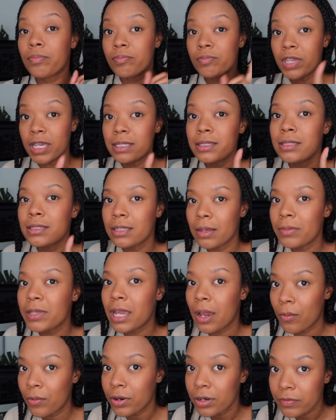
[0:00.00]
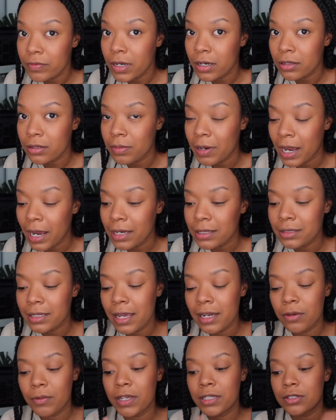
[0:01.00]
This is something I wouldn't have done in the past.
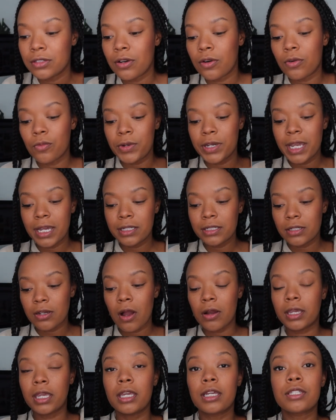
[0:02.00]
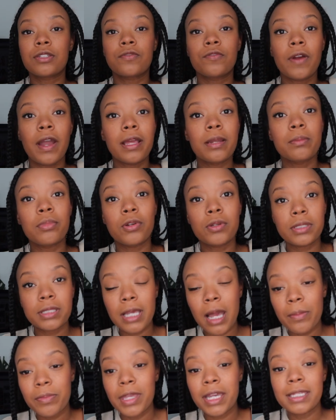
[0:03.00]
Anyway, so we get to talking, his friend pulls
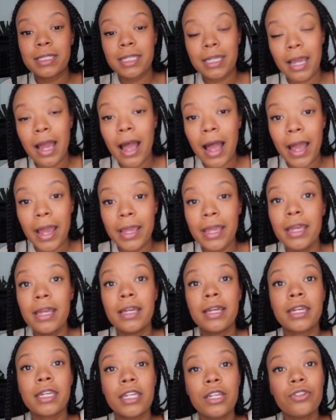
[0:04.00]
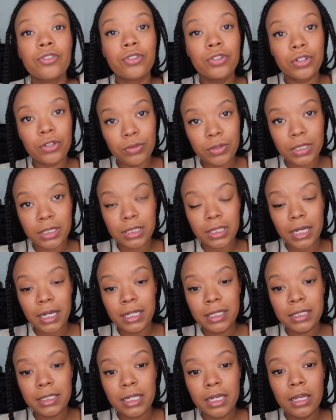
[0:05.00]
up, they say hi, he introduces
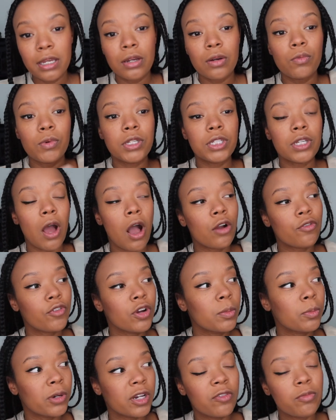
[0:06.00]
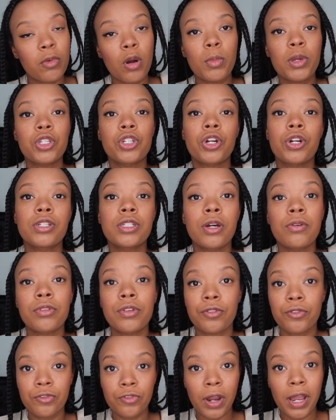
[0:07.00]
us, we talk for a brief moment. Turns out
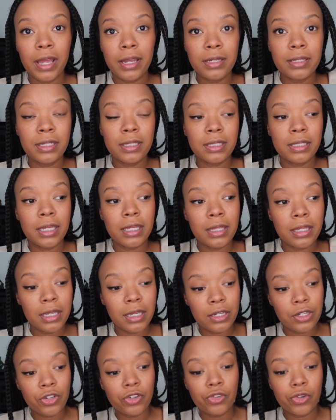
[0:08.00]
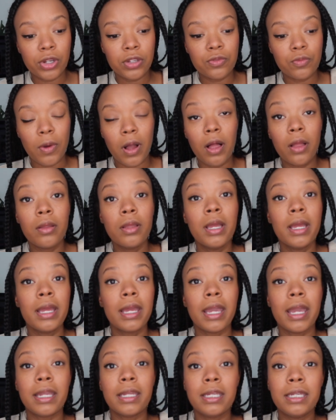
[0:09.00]
the friend is in the industry as well,
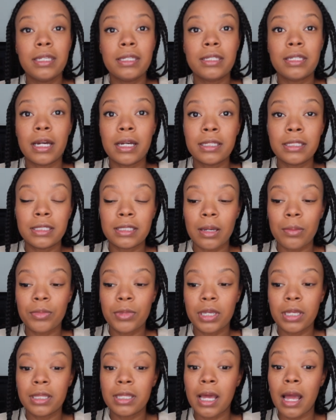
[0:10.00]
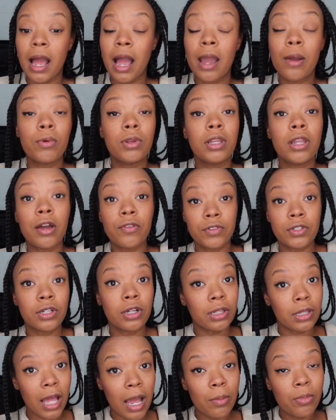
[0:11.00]
and he does something that I would love to
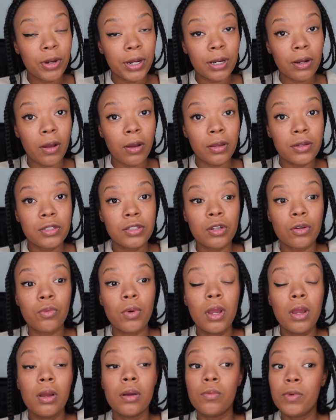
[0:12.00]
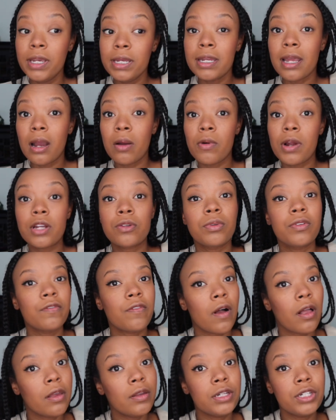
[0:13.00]
collaborate on. So we networked, we
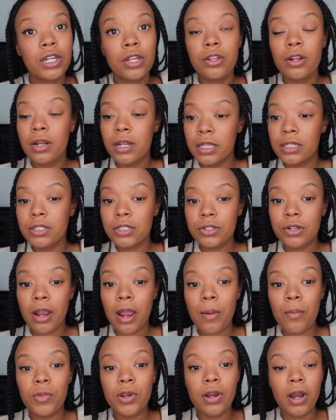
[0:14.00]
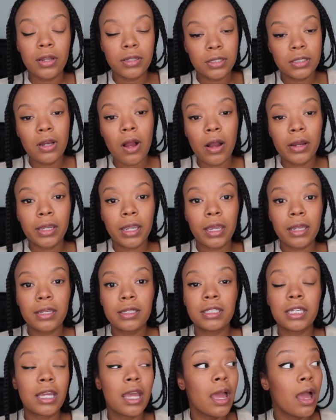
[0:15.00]
followed each other on Instagram, we got to talking, and
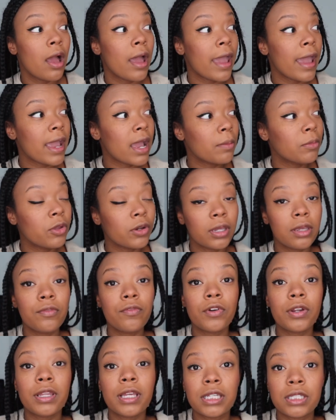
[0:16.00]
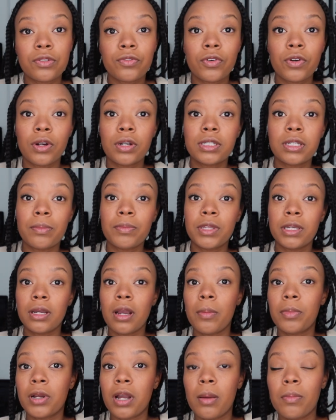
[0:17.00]
he's like, hey, I'm looking for this for something
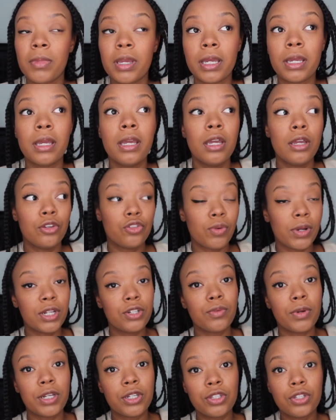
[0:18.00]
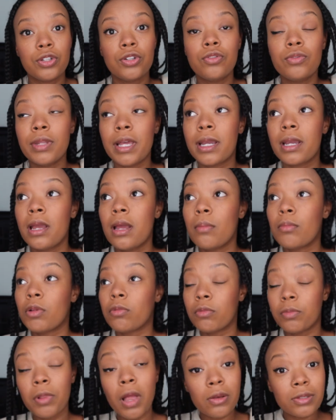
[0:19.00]
upcoming 2022, like
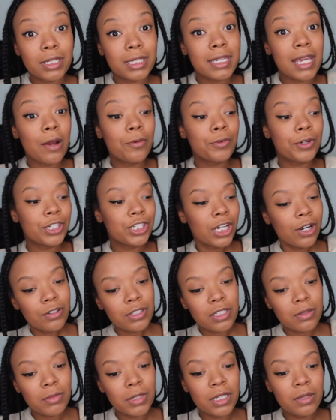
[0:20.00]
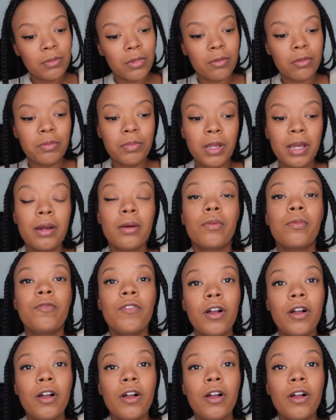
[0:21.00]
blah blah blah. I was like, yeah, reach out to me and blah blah blah.